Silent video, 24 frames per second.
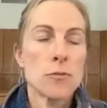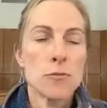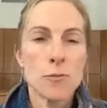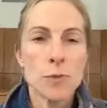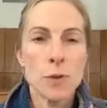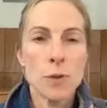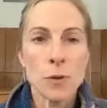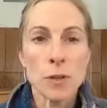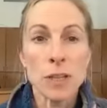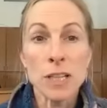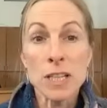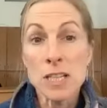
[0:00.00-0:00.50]
you
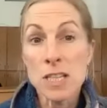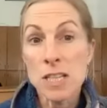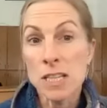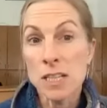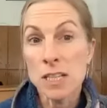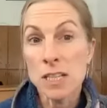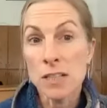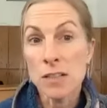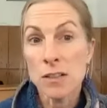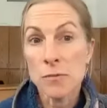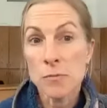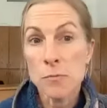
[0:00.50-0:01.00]
know, at least
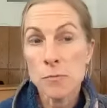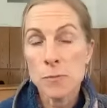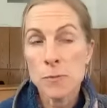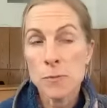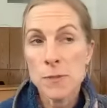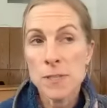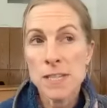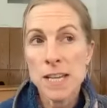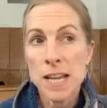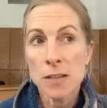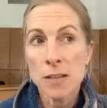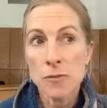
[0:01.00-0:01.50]
in
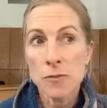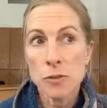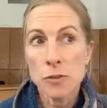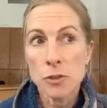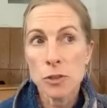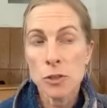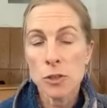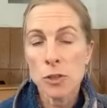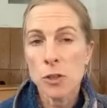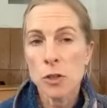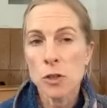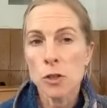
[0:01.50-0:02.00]

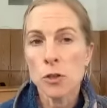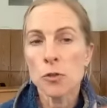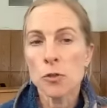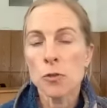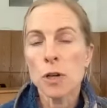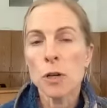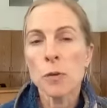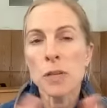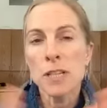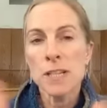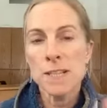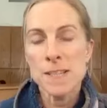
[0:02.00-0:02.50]
Denver, the
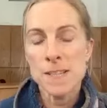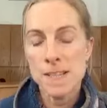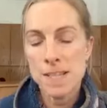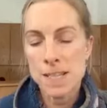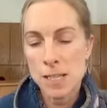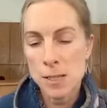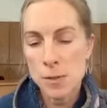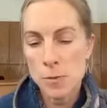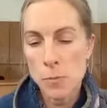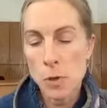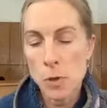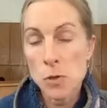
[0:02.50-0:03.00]
growing
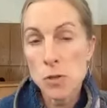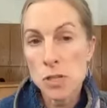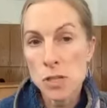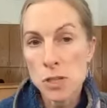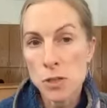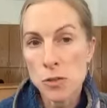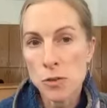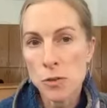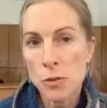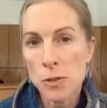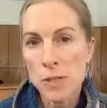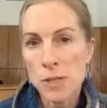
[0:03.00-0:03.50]
season, most of
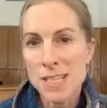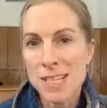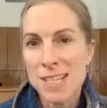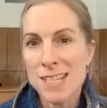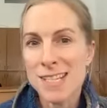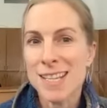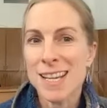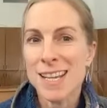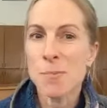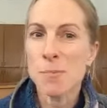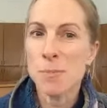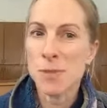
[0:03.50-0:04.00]
the growing
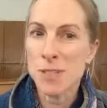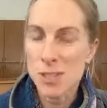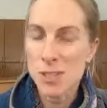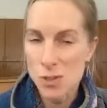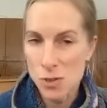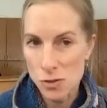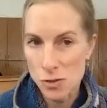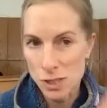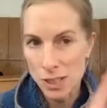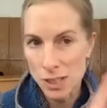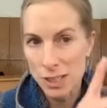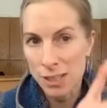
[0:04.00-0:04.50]
season
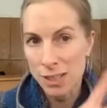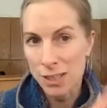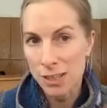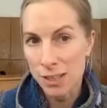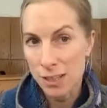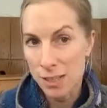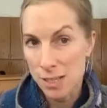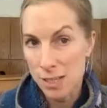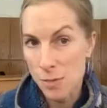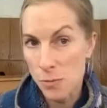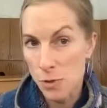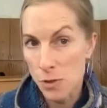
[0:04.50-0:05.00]
happens during
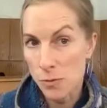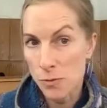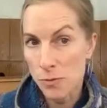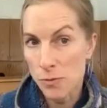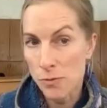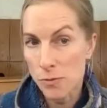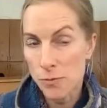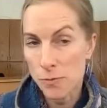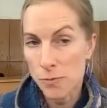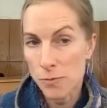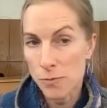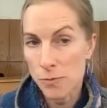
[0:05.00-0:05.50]
the
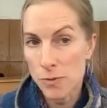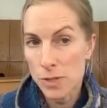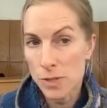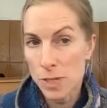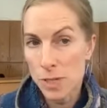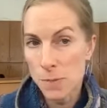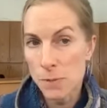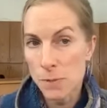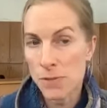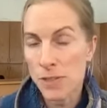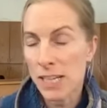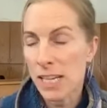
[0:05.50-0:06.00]

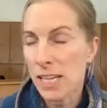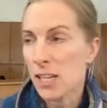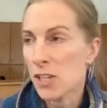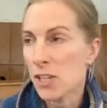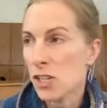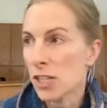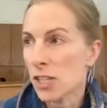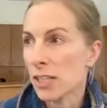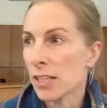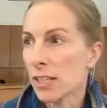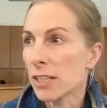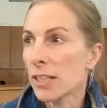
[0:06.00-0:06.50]
summer
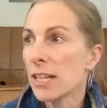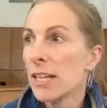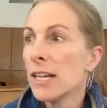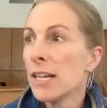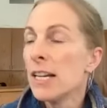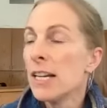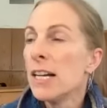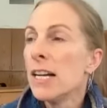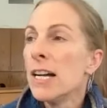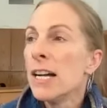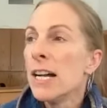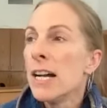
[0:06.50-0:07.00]
vacation.
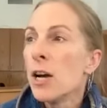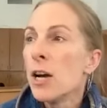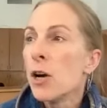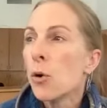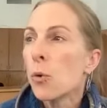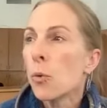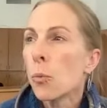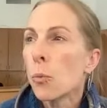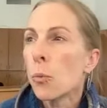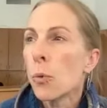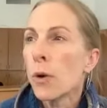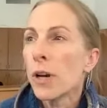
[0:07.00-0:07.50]

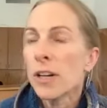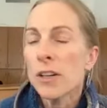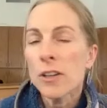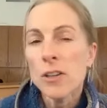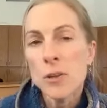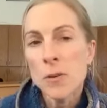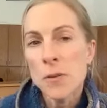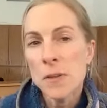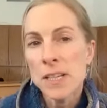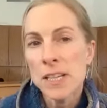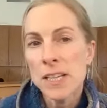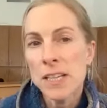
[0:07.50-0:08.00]
Where are
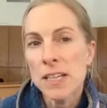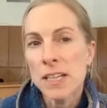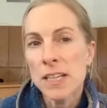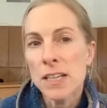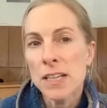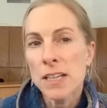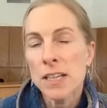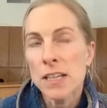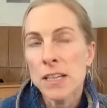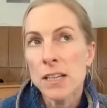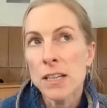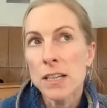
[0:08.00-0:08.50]
you
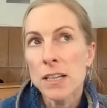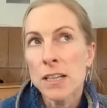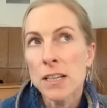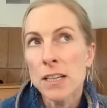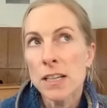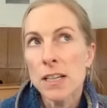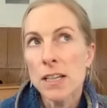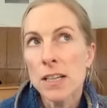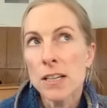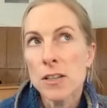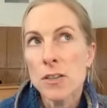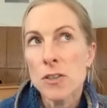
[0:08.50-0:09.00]
thinking?
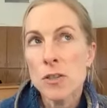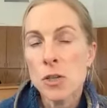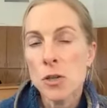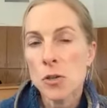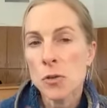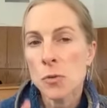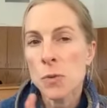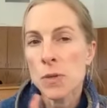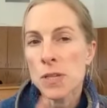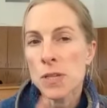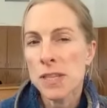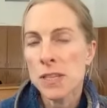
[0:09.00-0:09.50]
So
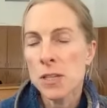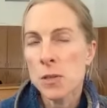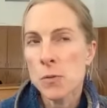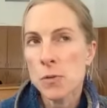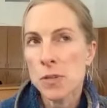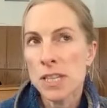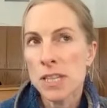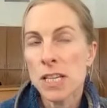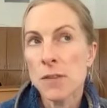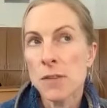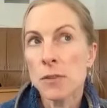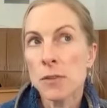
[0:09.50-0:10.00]
you
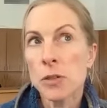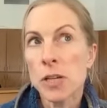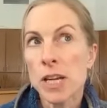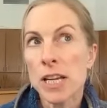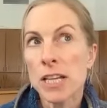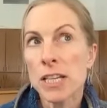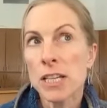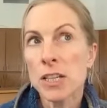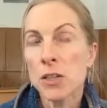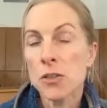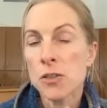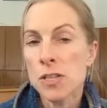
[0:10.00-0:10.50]
were thinking of
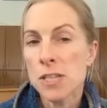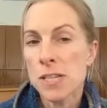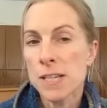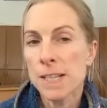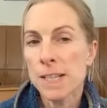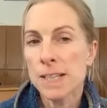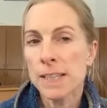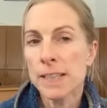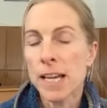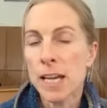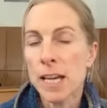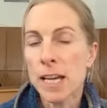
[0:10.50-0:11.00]
locating your
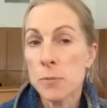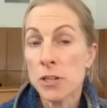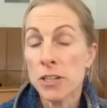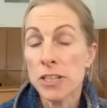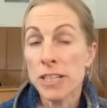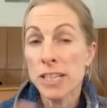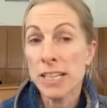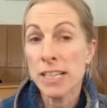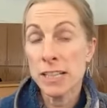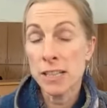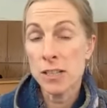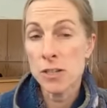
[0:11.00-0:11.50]
seed
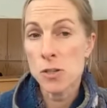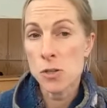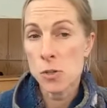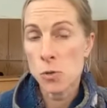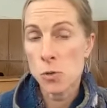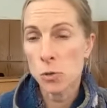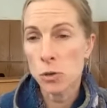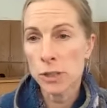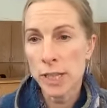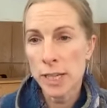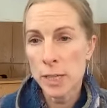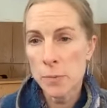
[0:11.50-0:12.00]
library in the
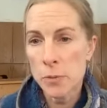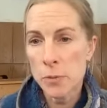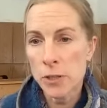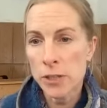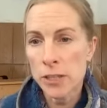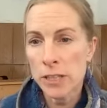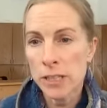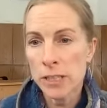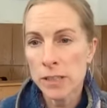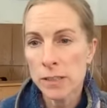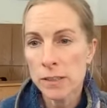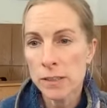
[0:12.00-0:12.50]
school
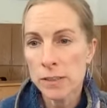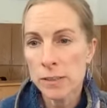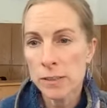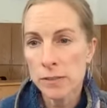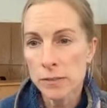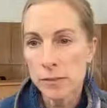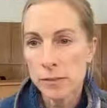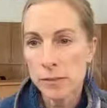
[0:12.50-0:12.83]
library?